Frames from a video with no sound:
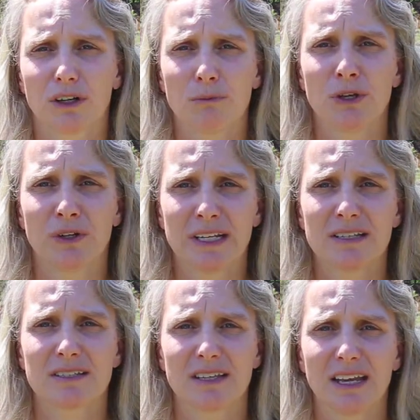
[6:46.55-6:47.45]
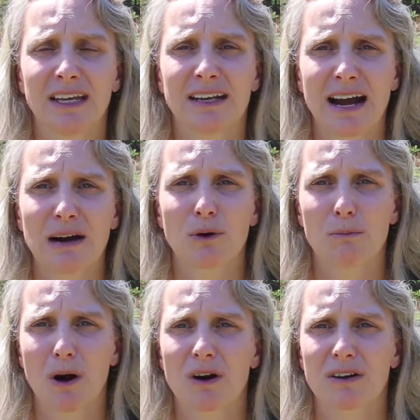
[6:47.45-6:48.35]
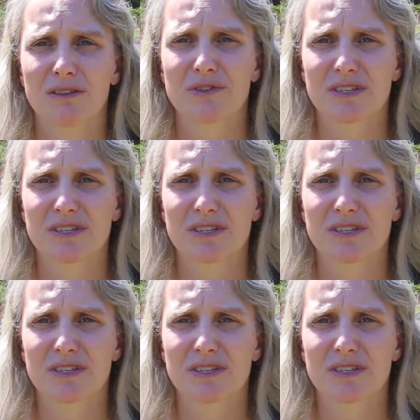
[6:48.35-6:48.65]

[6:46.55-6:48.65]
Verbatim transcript: communities in our part of the